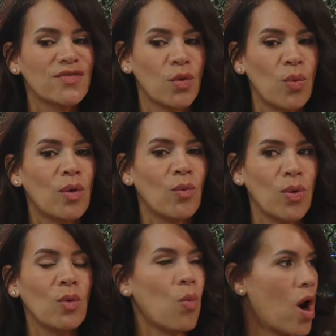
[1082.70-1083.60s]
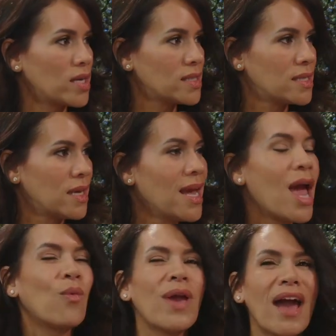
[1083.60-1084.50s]
for what we want.
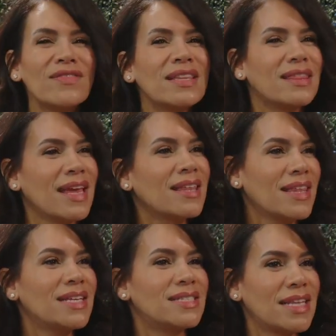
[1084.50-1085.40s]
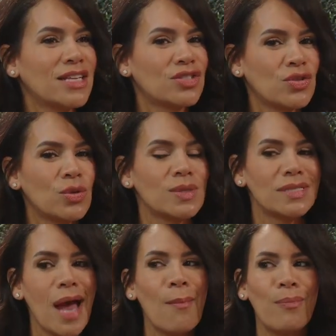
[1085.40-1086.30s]
And we have to think these things through.
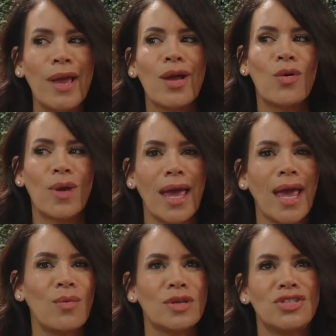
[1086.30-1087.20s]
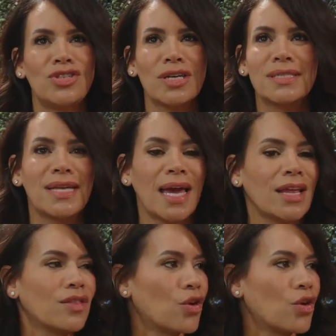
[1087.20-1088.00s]
Stop being okay with just getting the